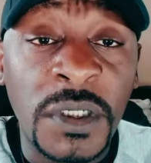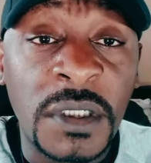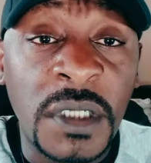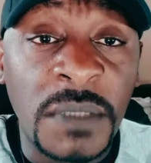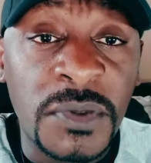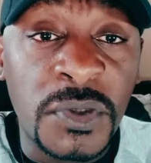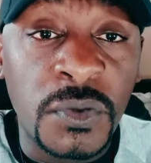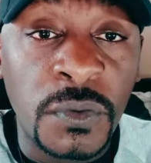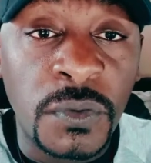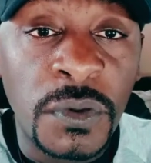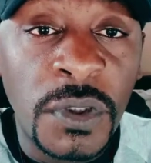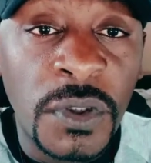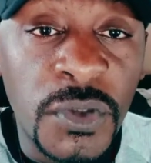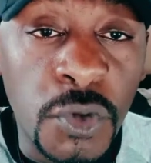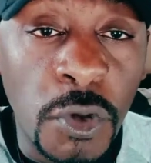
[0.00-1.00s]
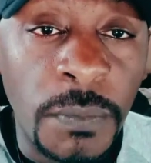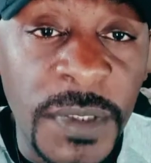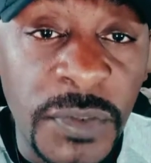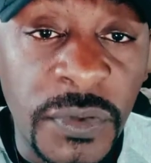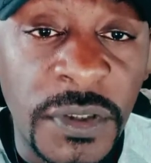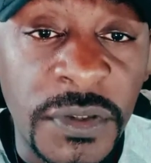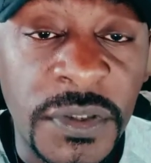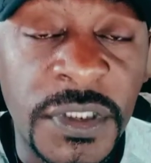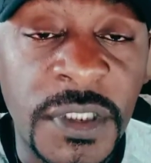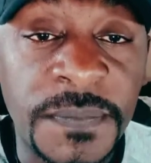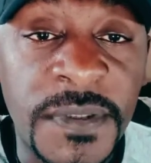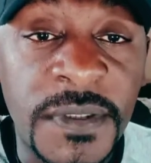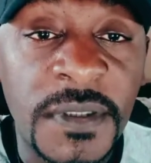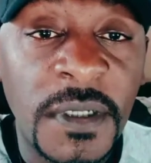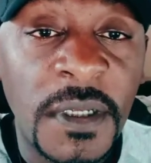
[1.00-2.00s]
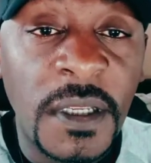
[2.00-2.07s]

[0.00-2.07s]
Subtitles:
it comes to soulmate relationships,